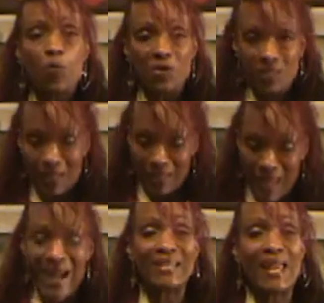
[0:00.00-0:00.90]
with a
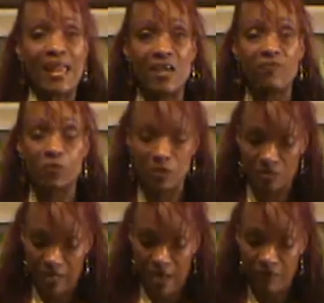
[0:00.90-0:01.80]
light hand
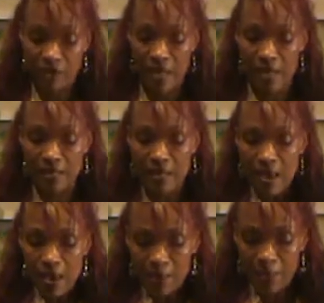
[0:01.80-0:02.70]
versus a heavy hand,
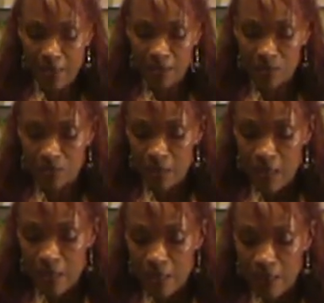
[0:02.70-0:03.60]
because
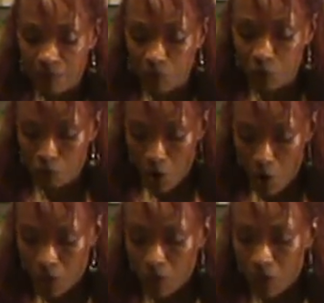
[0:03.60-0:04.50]
if you
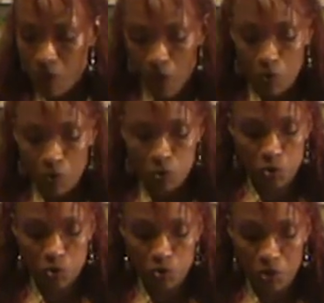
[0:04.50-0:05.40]
don't, your
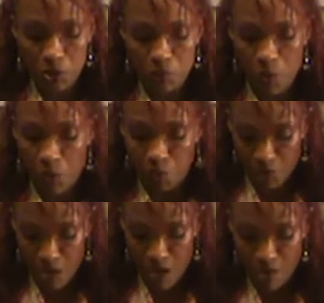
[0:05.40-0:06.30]
sushi roll
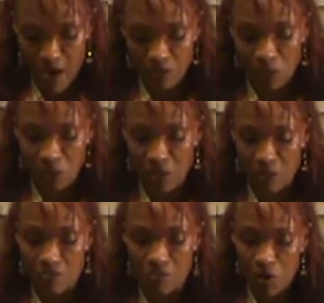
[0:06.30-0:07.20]
will come out
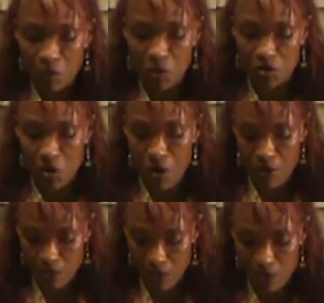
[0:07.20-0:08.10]
looking
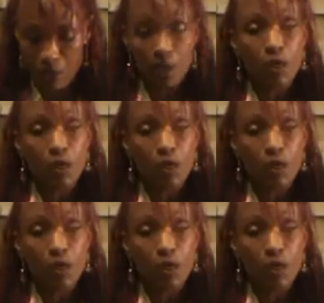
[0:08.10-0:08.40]
retarded,